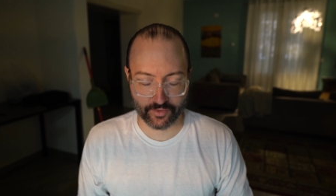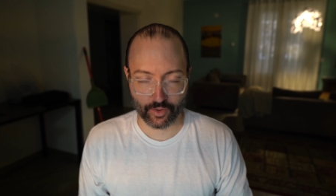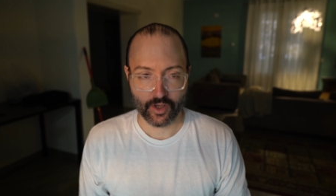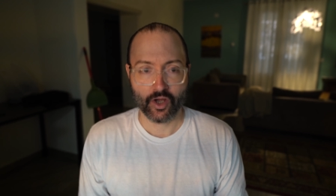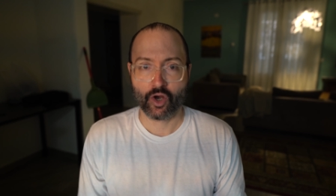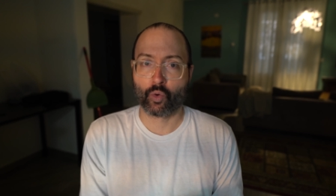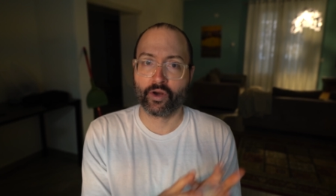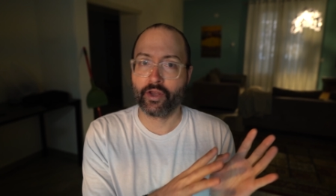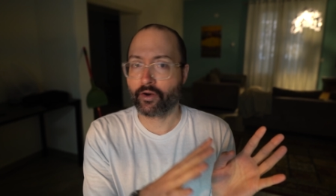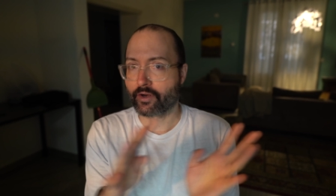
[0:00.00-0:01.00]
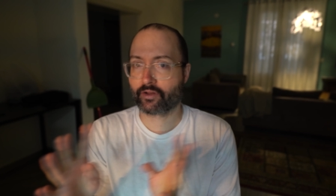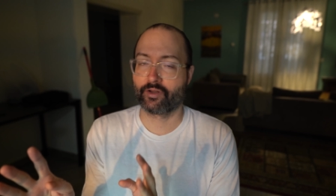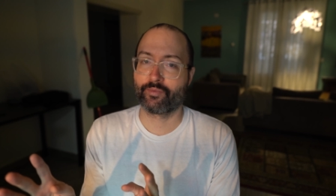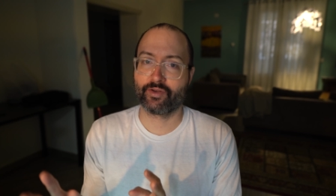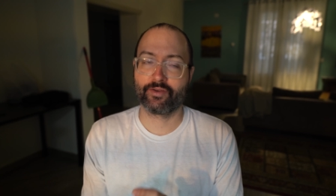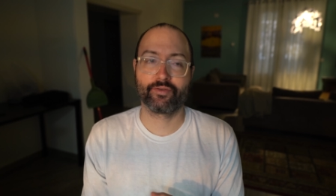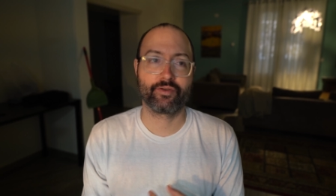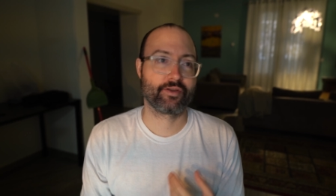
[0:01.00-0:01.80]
So we're here in eclipse season.